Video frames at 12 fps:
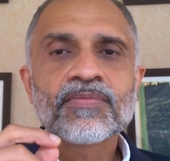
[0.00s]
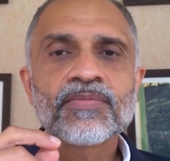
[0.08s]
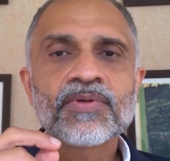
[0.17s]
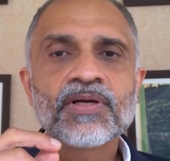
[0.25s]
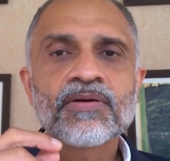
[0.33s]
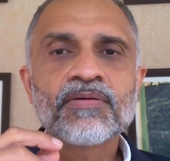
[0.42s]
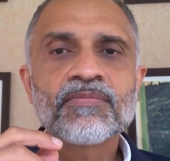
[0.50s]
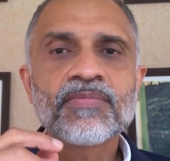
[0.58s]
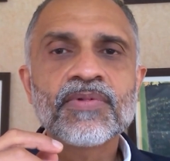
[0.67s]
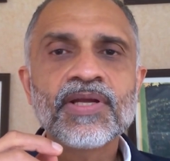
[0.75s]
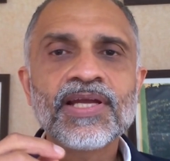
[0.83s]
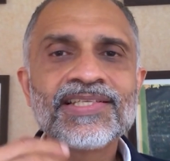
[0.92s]
uh,
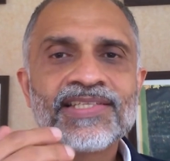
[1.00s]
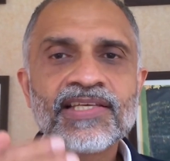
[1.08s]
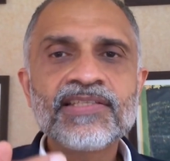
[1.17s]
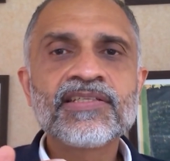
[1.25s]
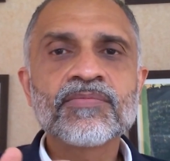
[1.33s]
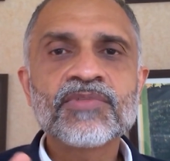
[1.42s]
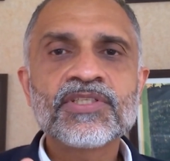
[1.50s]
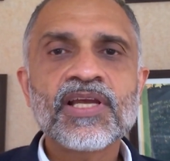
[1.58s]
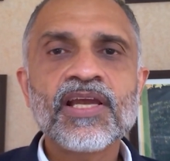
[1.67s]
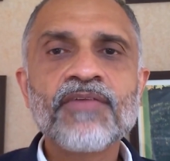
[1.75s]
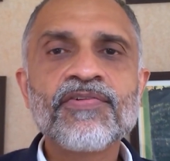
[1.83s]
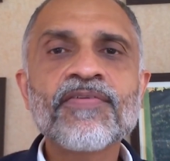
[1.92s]
in systems,
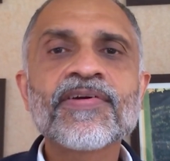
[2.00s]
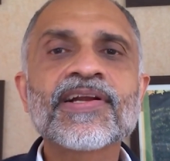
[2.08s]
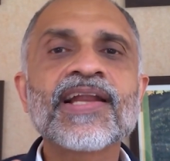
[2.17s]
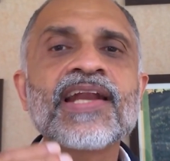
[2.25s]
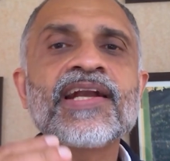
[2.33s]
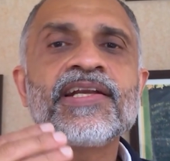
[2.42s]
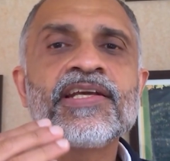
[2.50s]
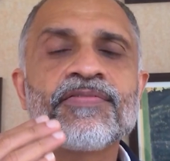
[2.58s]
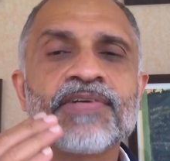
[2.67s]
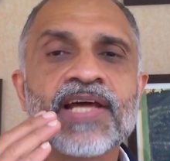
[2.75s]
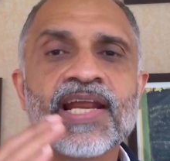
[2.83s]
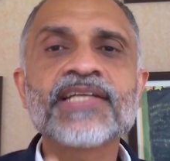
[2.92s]
if you have clarity
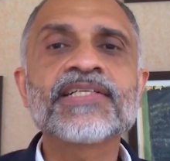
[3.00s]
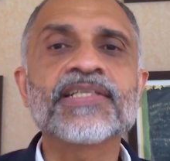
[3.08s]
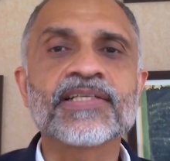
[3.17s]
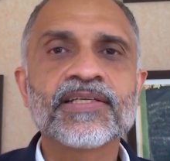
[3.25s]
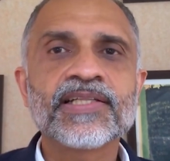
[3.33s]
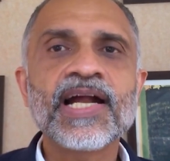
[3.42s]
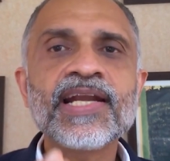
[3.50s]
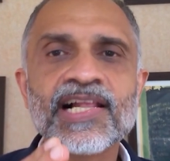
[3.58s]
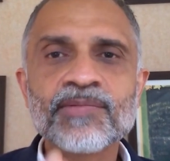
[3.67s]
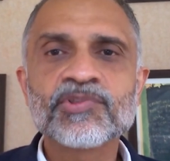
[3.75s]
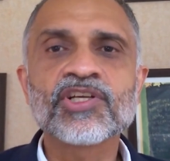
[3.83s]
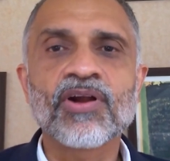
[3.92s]
of direction, that
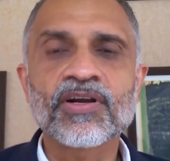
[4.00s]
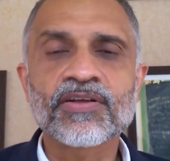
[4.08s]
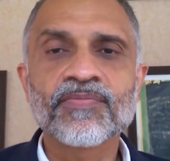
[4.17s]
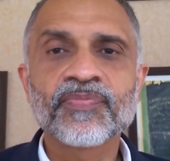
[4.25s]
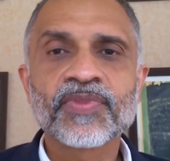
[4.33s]
helps a lot.